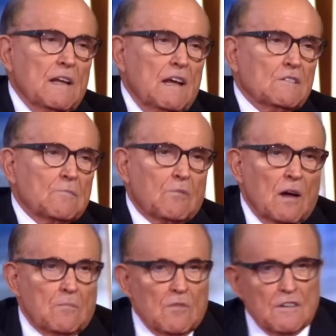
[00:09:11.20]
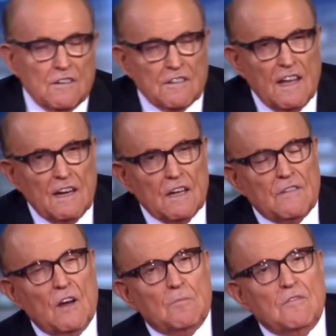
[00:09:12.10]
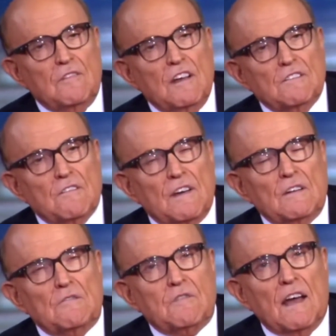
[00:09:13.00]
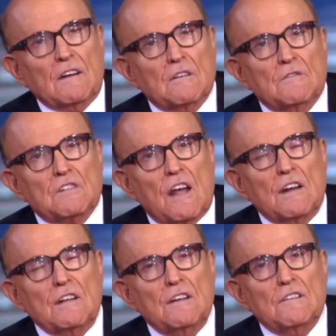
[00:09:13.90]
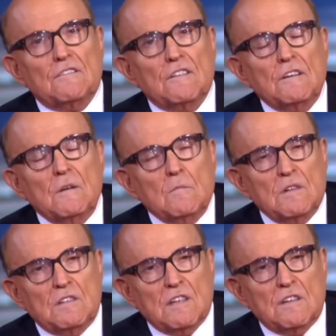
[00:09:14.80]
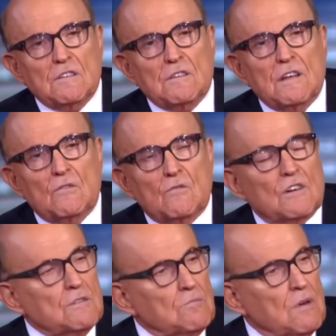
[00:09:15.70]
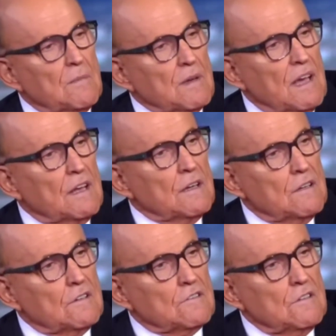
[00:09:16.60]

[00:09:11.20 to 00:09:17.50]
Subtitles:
has a proper understanding of how pervasive and effective Chinese, particularly, and Russian propaganda is.